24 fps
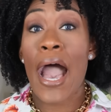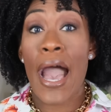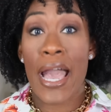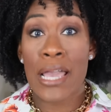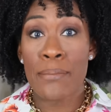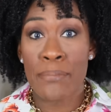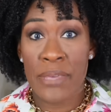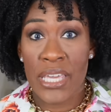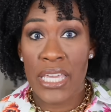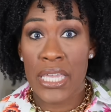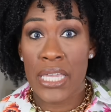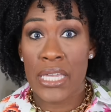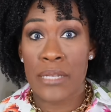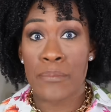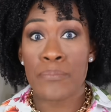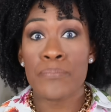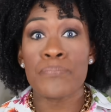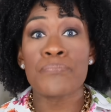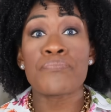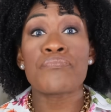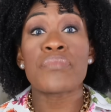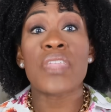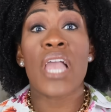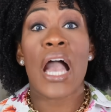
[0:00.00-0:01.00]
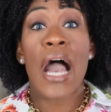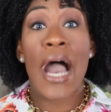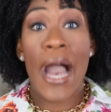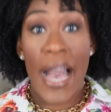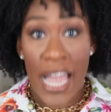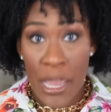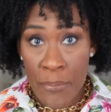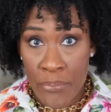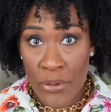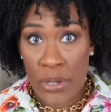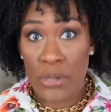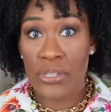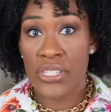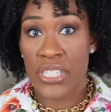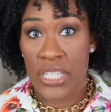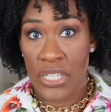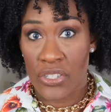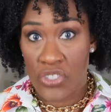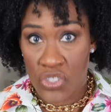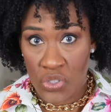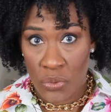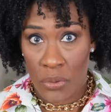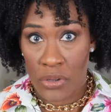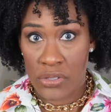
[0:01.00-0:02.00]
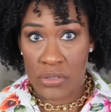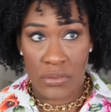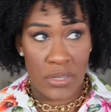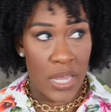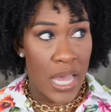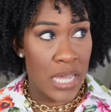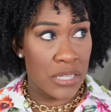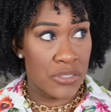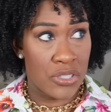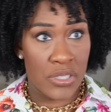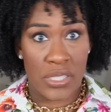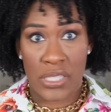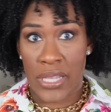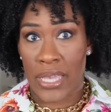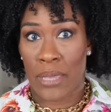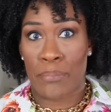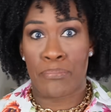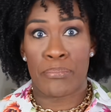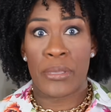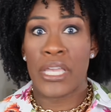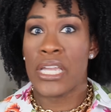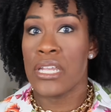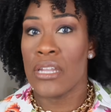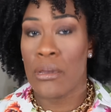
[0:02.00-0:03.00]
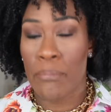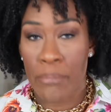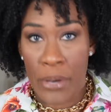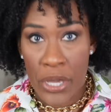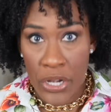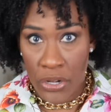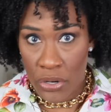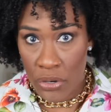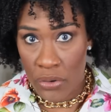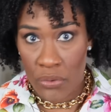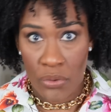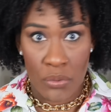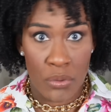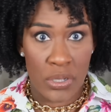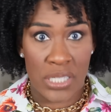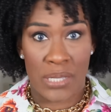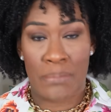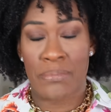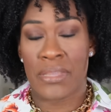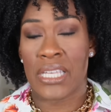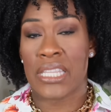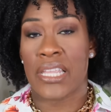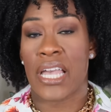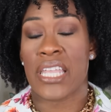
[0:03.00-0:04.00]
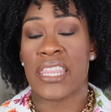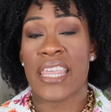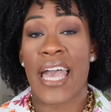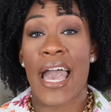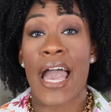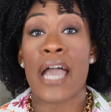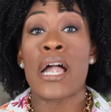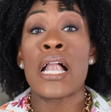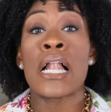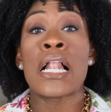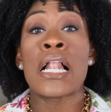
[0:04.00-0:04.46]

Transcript: I mean, high protein source, so not just like peanut butter or something like that.